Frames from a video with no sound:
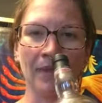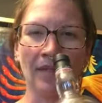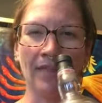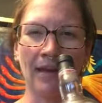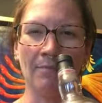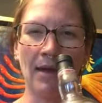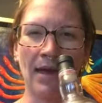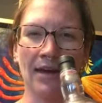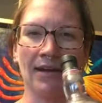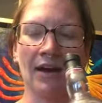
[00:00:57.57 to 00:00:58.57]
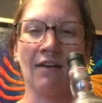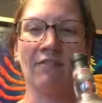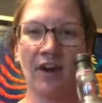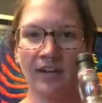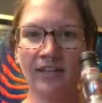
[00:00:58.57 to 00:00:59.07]
They make a
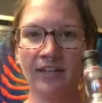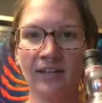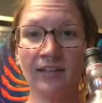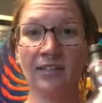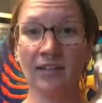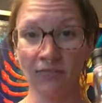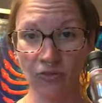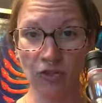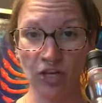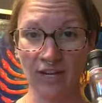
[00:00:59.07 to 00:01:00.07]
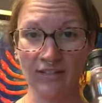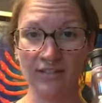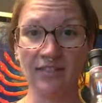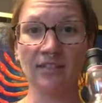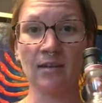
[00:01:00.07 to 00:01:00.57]
vodka, several
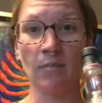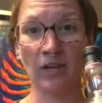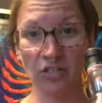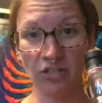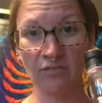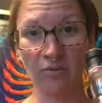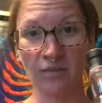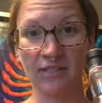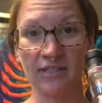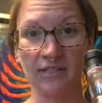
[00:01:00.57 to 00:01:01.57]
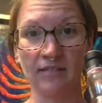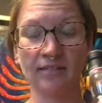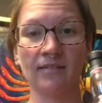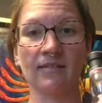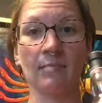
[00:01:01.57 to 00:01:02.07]
gins, a bunch of different
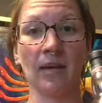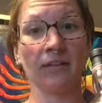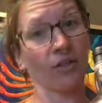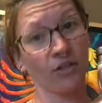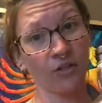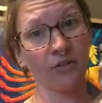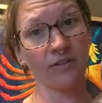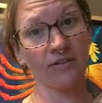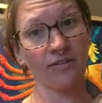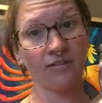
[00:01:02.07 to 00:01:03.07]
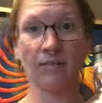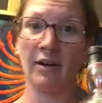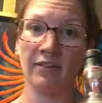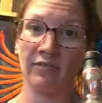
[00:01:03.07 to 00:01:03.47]
whiskeys. They make liqueurs, they make